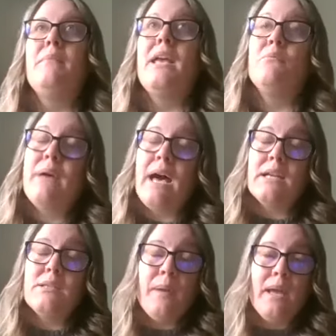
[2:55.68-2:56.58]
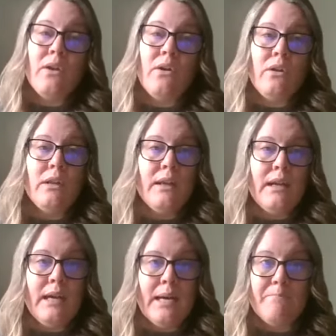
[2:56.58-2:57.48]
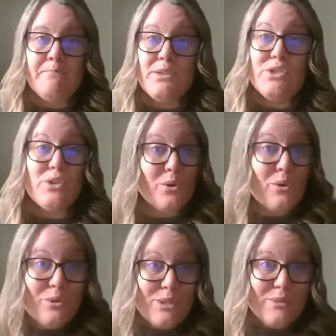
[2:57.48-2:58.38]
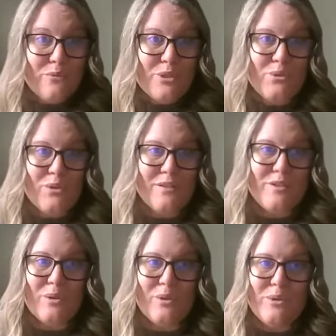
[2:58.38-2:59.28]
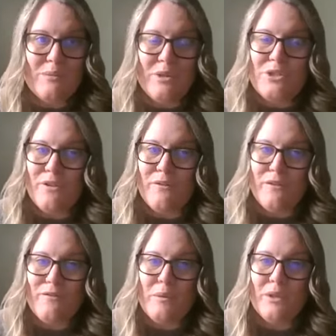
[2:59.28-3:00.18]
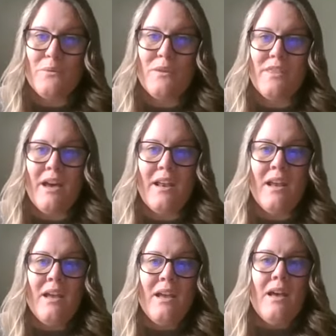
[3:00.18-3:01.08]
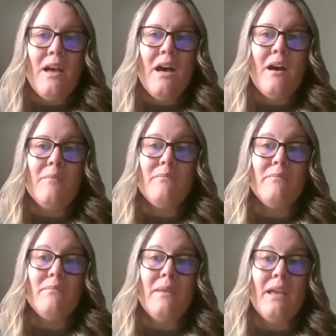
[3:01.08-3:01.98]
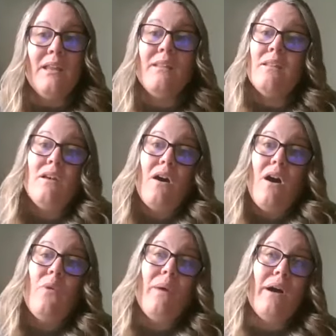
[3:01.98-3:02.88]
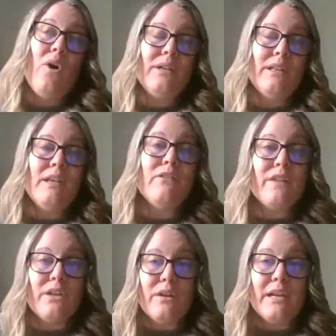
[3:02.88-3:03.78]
impact panel, circles, restorative circles. I'm not sure if you're familiar with that. And all while holding the offender